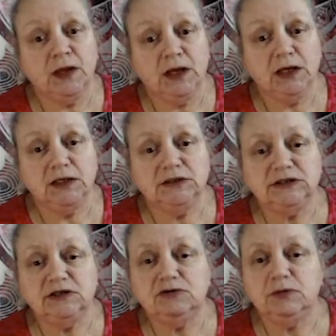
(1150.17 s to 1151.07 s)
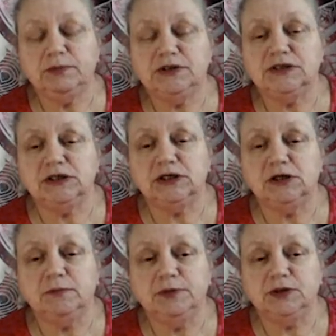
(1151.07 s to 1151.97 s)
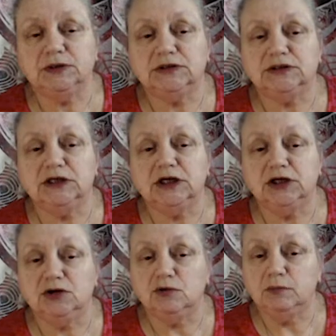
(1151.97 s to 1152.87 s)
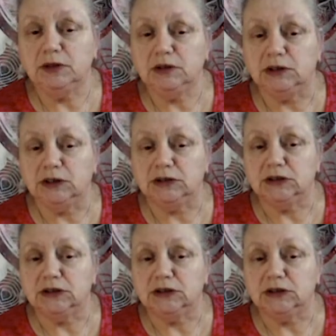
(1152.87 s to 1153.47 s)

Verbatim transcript: Is there a particular person in your mind?